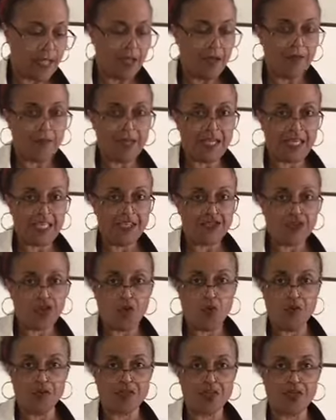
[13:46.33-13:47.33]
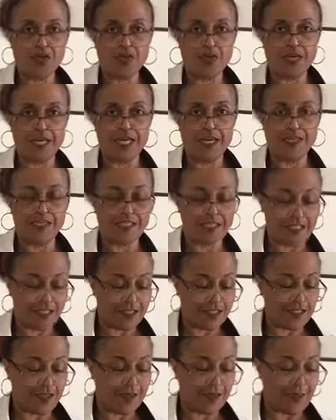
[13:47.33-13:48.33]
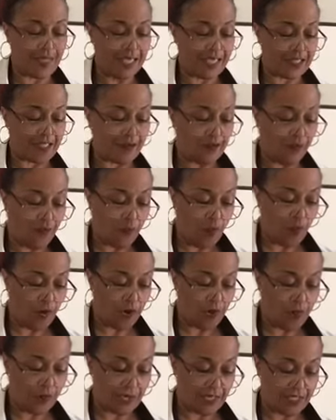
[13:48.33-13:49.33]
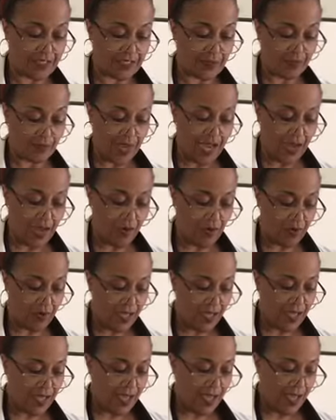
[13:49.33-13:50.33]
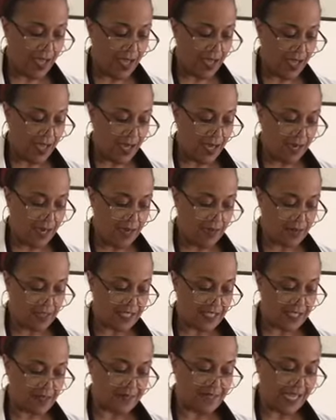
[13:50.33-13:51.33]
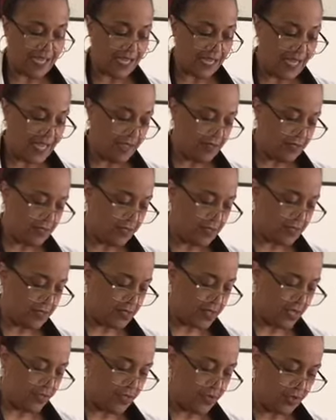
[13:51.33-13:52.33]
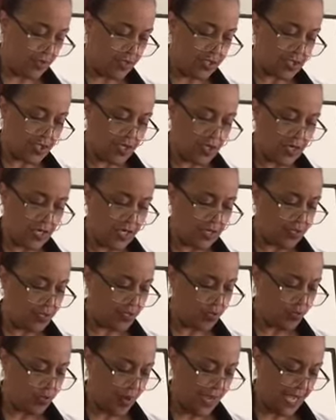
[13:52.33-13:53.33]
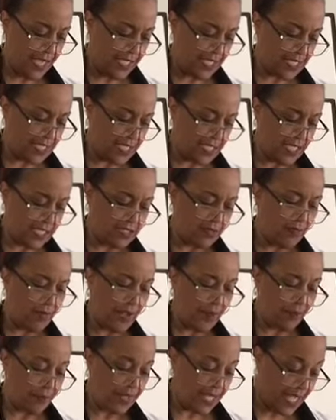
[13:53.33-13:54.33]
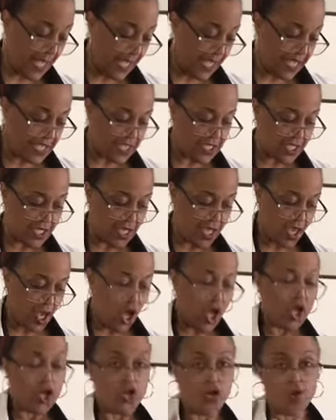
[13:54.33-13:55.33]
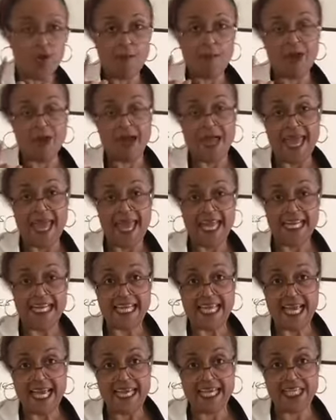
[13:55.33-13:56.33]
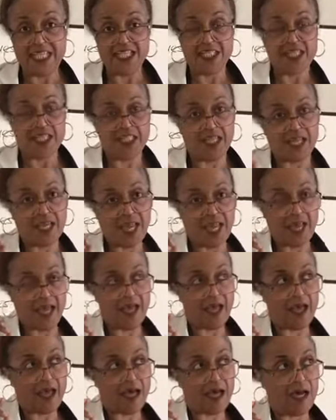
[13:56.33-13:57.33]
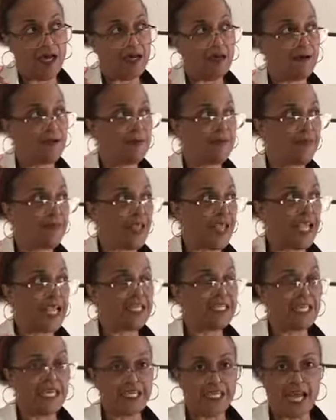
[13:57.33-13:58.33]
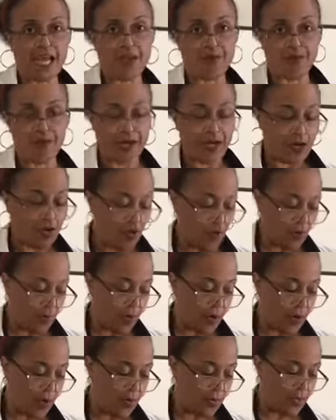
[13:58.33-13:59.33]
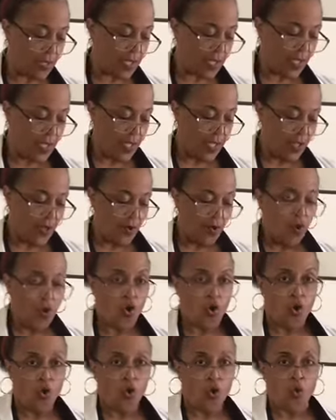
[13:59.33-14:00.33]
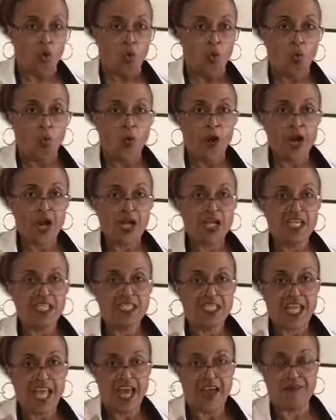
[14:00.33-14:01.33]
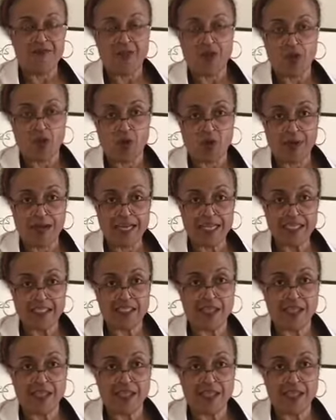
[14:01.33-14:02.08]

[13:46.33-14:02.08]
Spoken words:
Please know what the urinary system is for and what it's about. It seems like I had this other question on here twice. It's about pH. Know about ADH, antidiuretic hormone. Where does it have the greatest